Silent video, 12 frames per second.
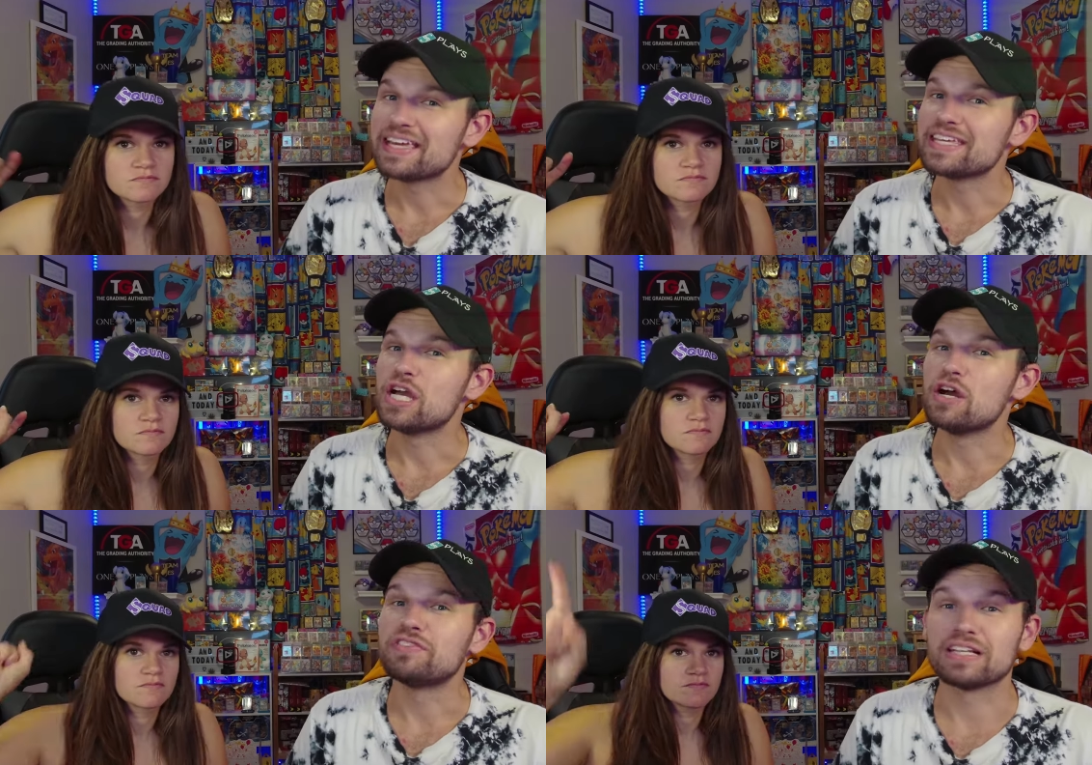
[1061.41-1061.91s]

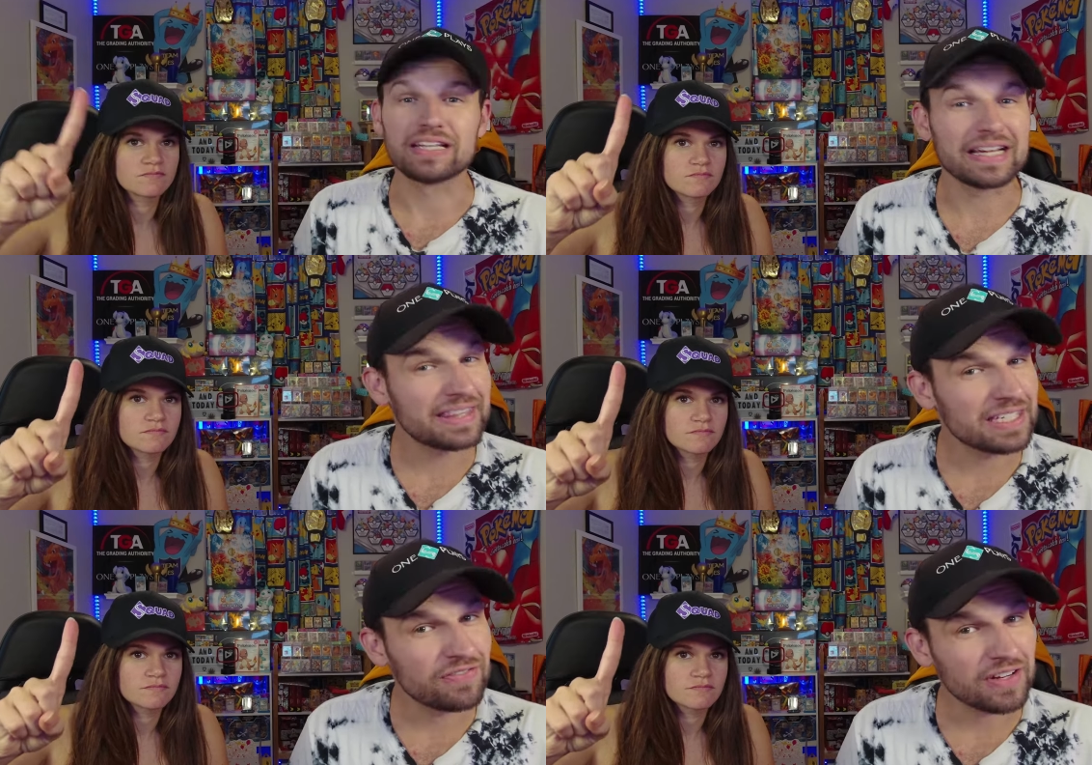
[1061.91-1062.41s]
Speaker 1: You have to
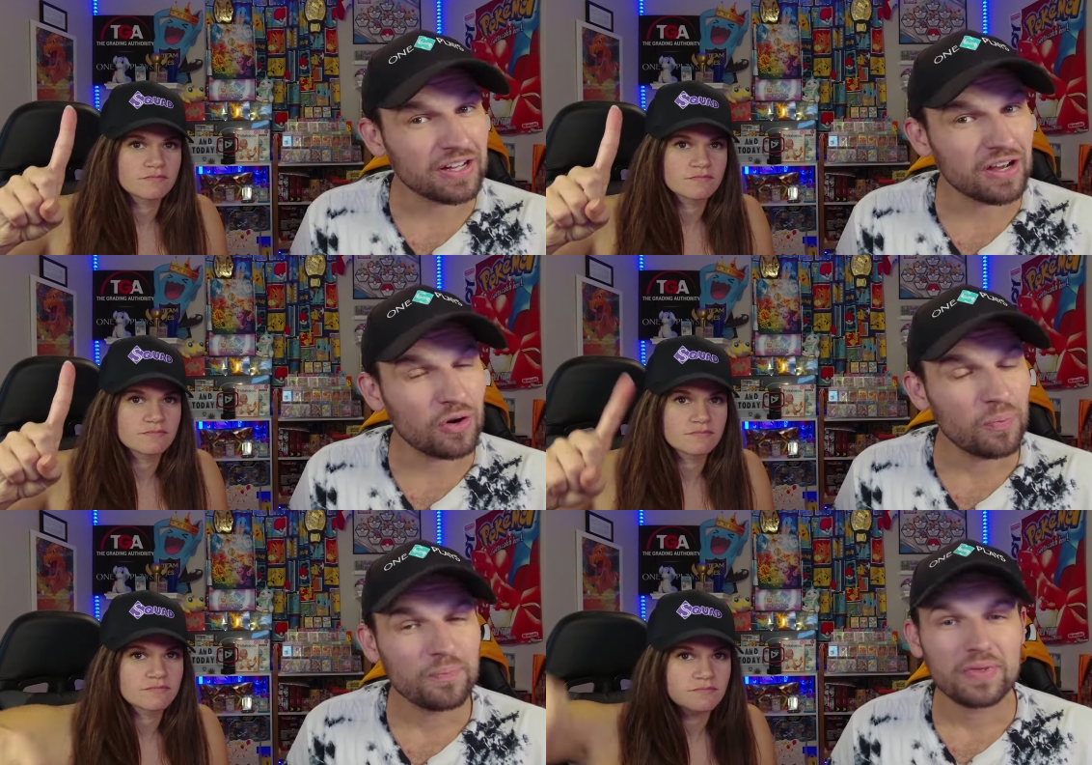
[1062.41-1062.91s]
like this
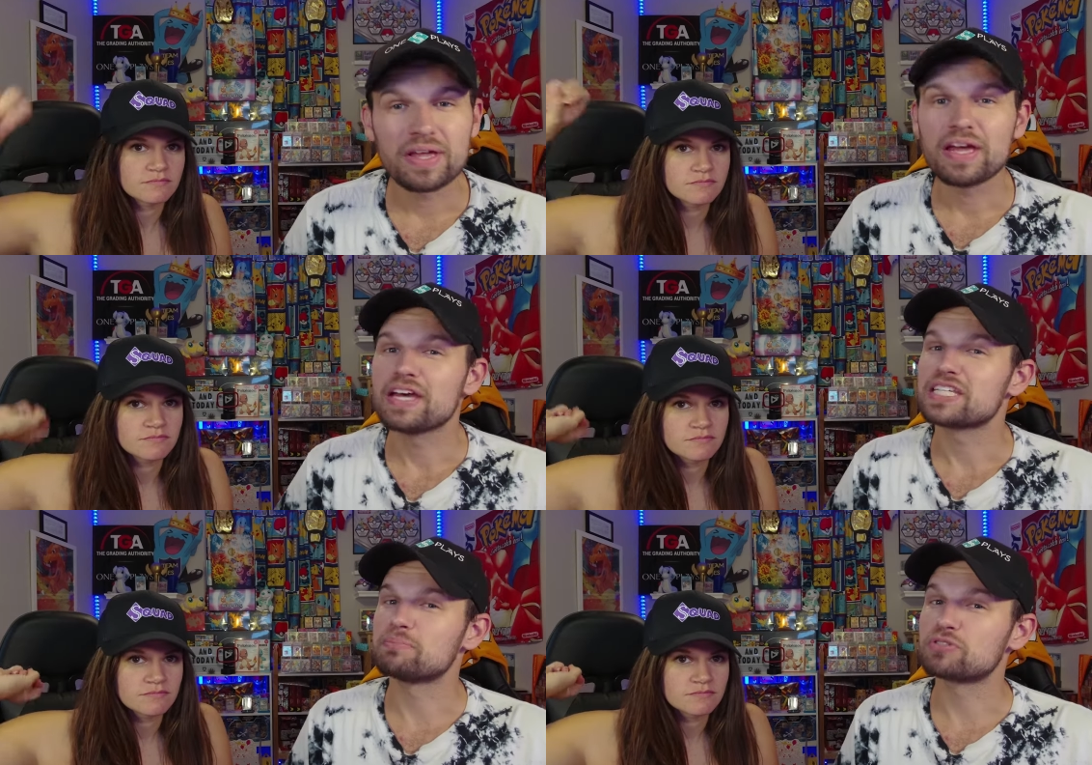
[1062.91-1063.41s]
video,
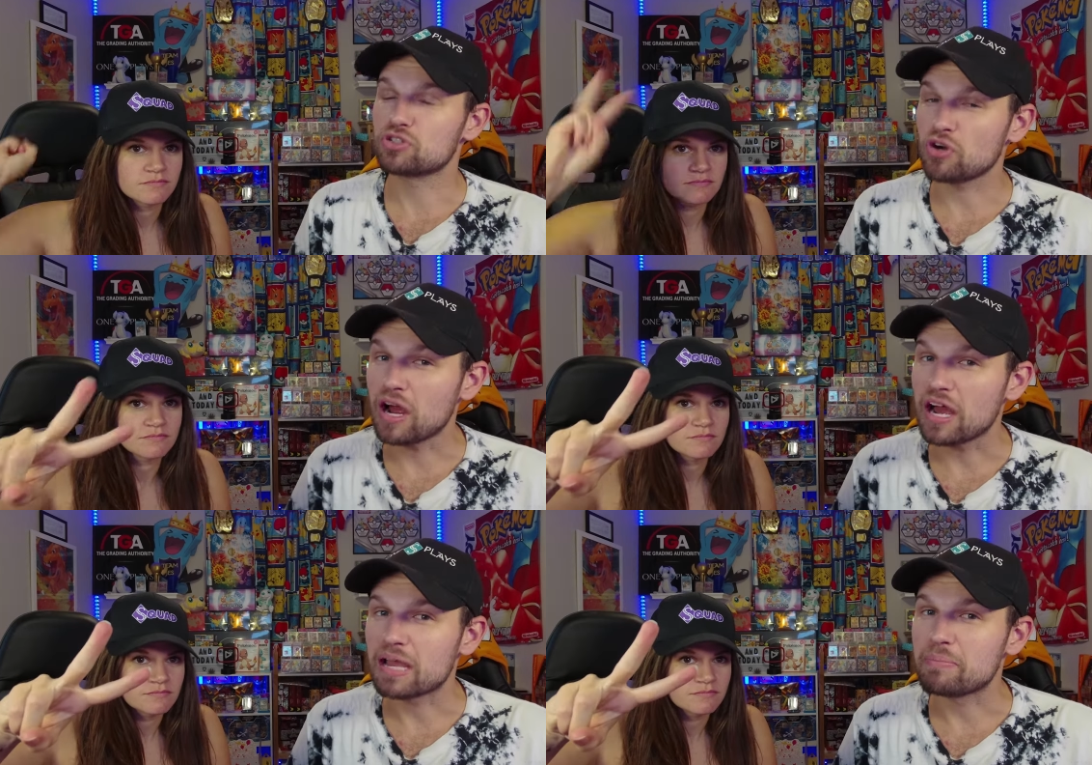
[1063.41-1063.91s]

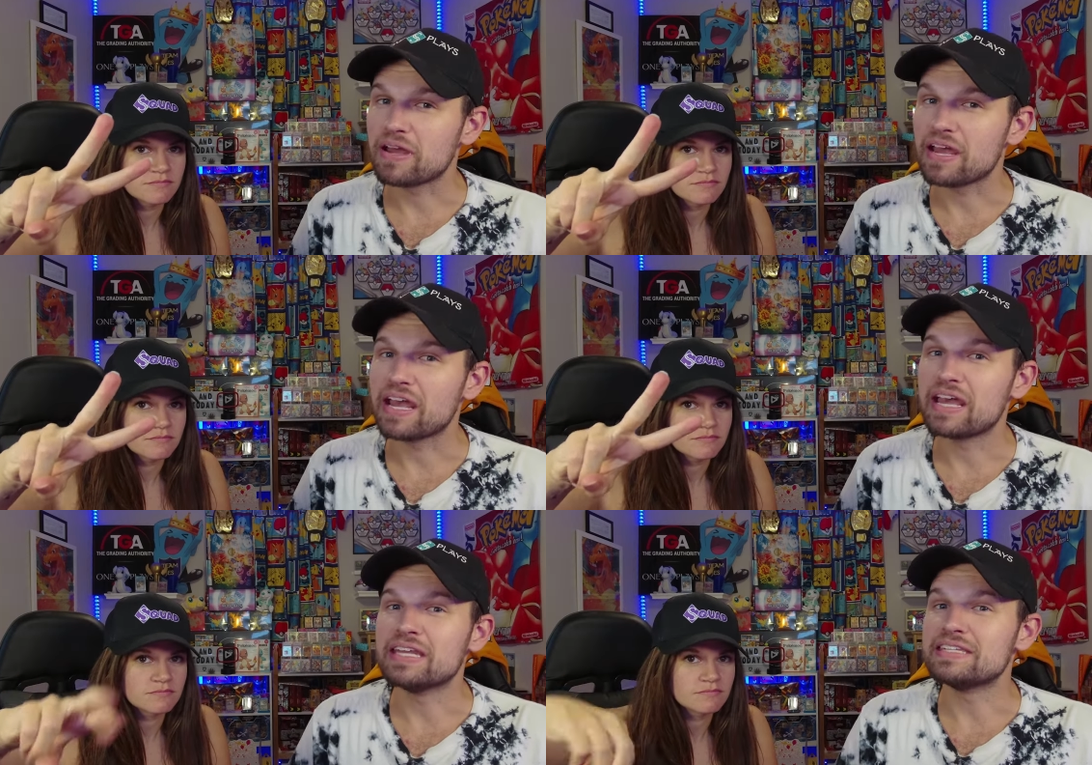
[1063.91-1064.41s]
subscribe,
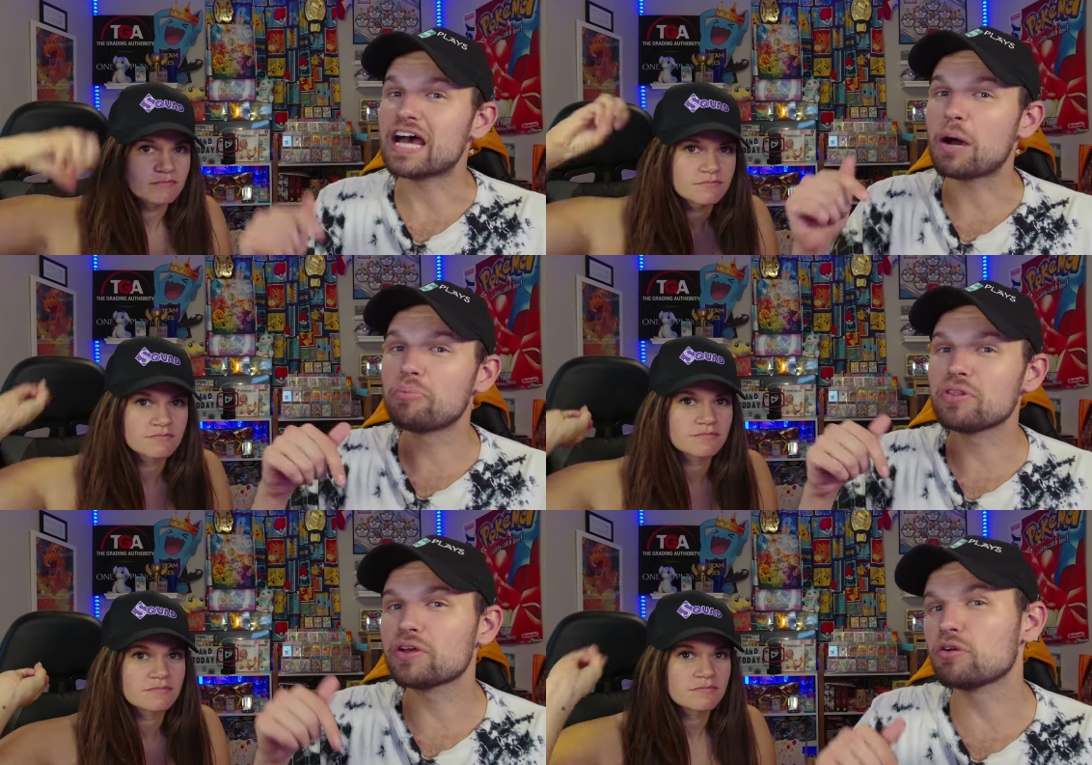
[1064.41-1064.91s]
and down
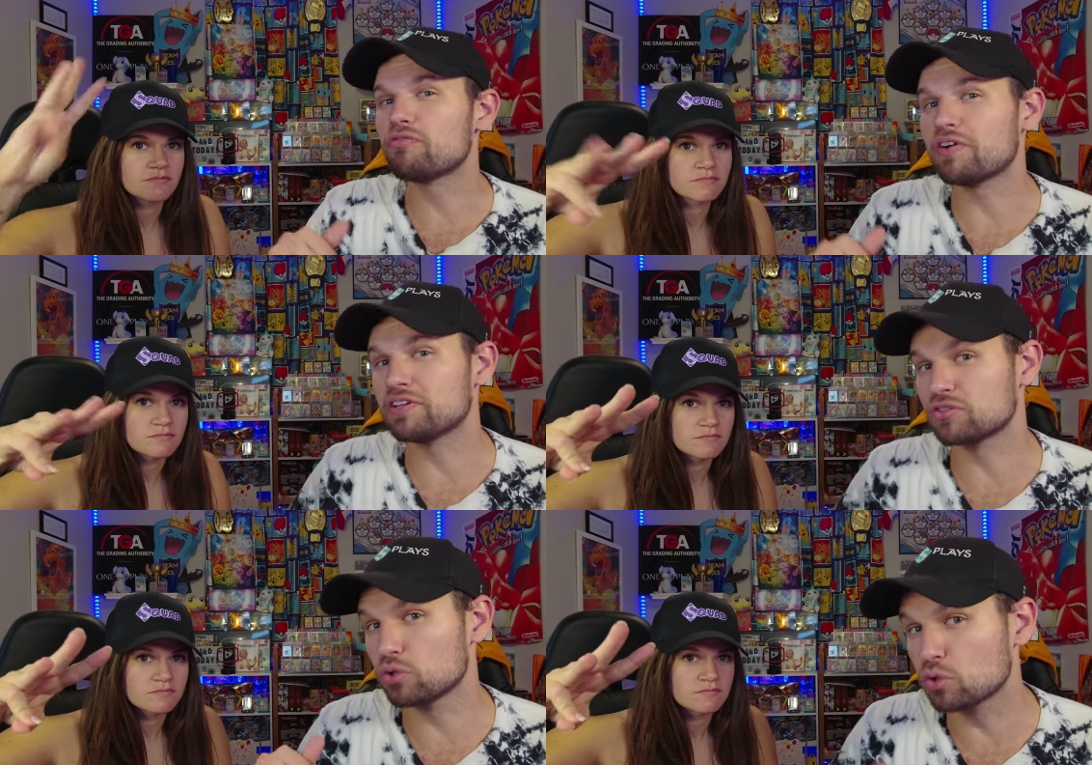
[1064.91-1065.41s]
below you'll
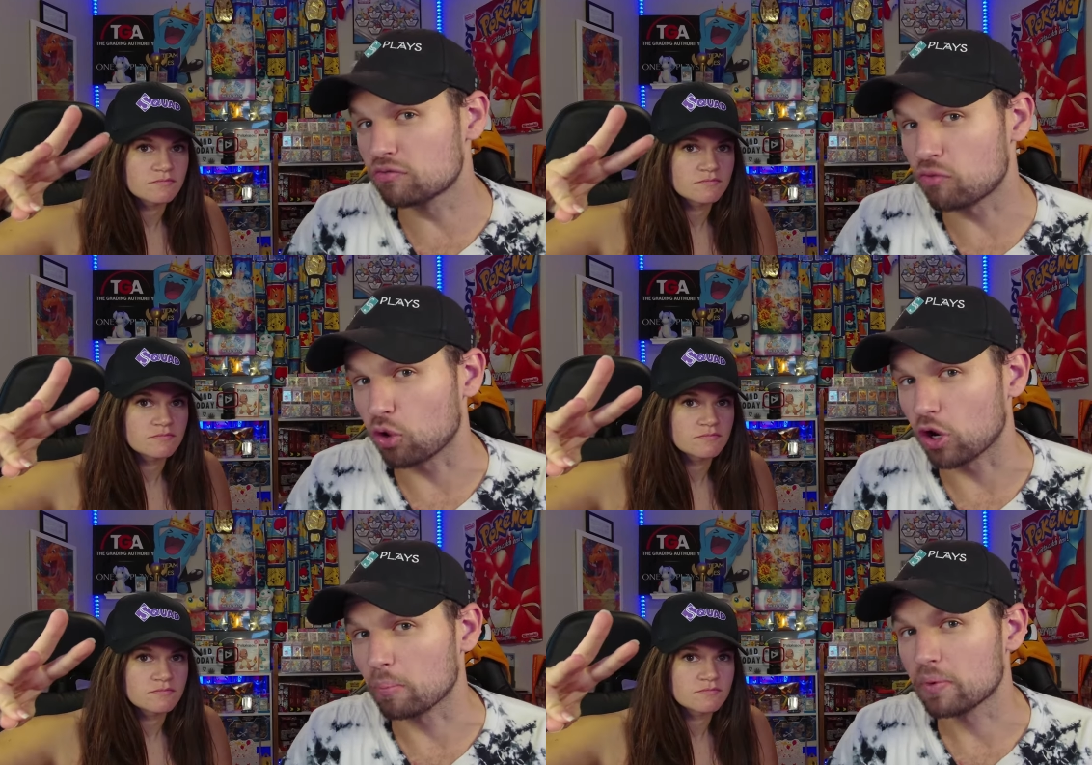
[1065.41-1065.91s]
find a Google
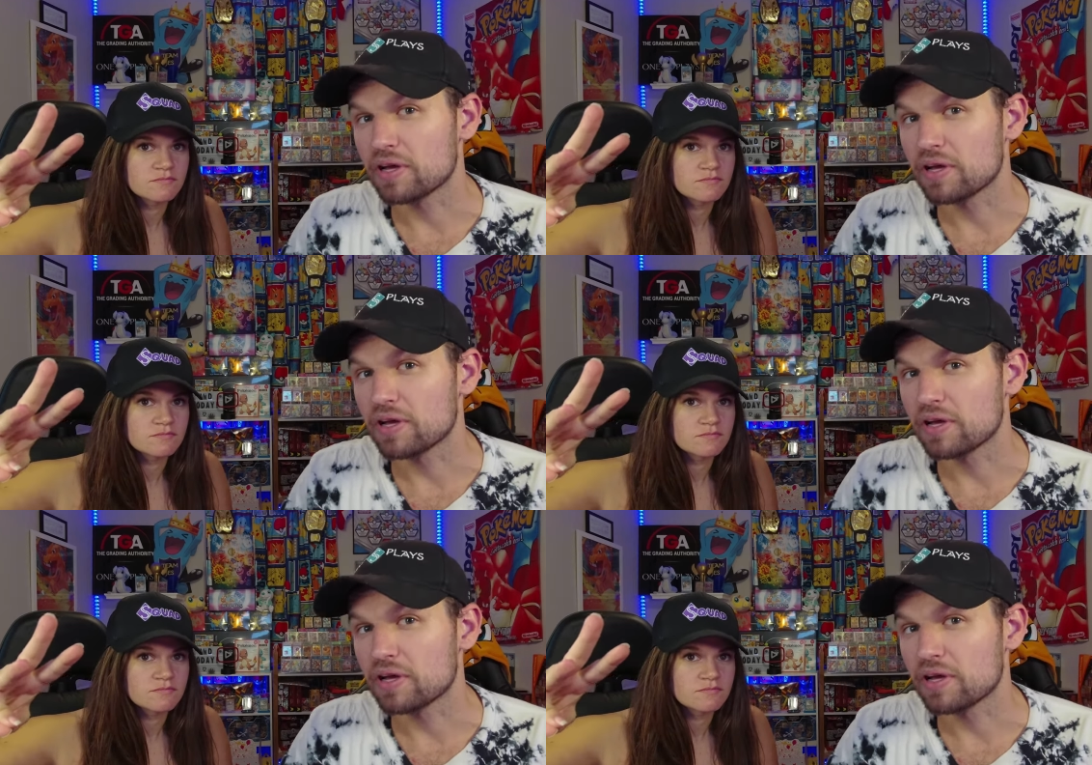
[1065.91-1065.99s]
form.